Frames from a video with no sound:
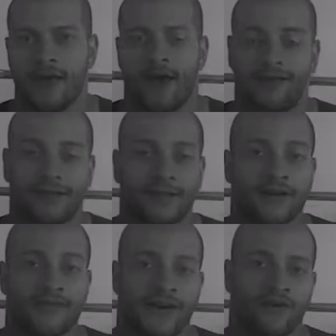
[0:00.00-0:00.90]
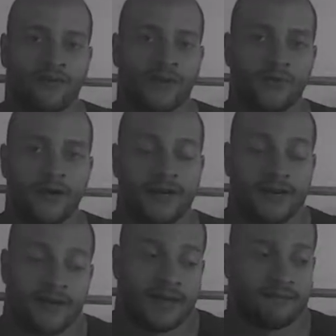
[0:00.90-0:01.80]
a lot leaner than I normally would,
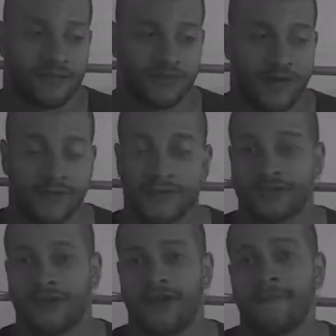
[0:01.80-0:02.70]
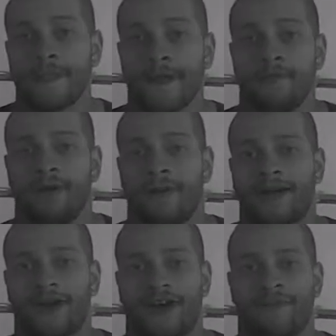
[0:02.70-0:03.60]
and my strength is good. But my
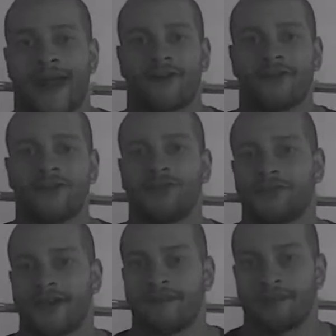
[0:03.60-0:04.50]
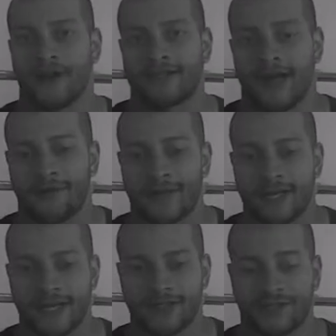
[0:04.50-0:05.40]
current macronutrient breakdown
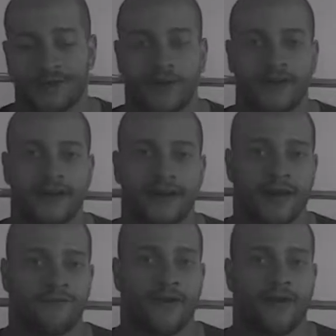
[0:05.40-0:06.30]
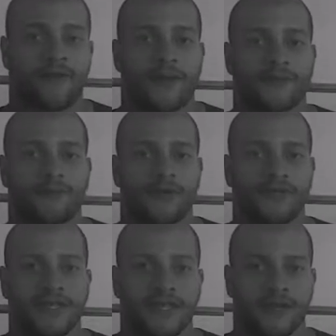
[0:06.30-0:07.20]
is 295 grams of
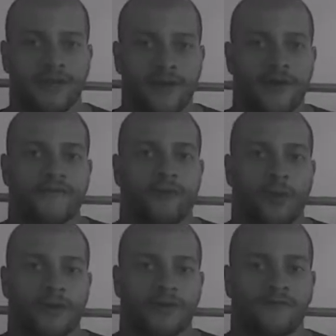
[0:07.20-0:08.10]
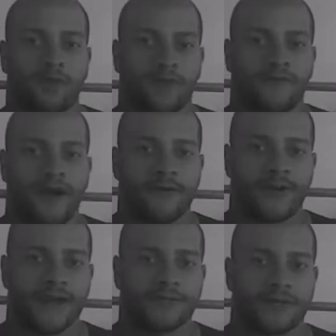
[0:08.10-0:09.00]
protein, 445
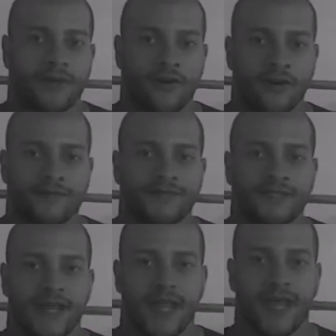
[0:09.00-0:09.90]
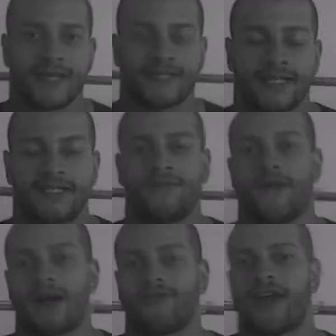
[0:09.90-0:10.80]
grams of carbs, and
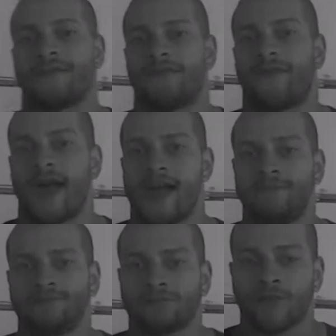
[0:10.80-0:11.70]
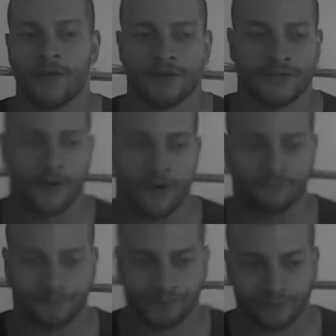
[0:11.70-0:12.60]
65 grams of fat.
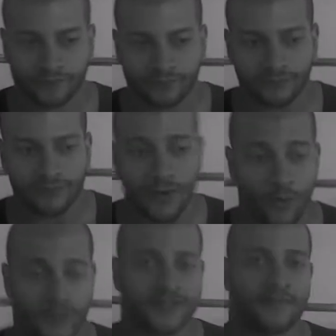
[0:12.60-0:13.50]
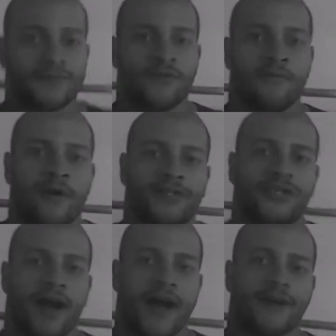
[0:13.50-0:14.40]
So worked up to a much
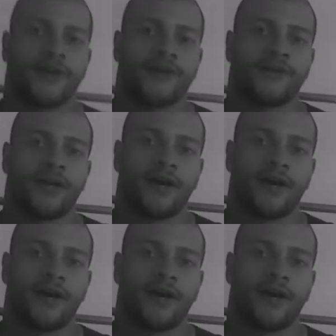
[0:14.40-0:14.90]
higher